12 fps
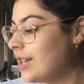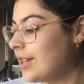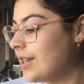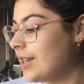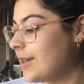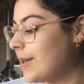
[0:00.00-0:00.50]

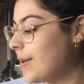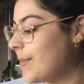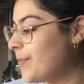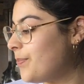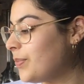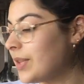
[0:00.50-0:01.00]

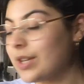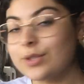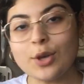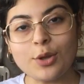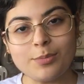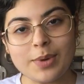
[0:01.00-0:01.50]
It's
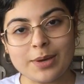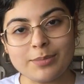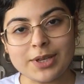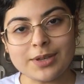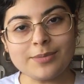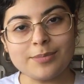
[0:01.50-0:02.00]
called
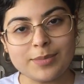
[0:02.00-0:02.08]
bamia.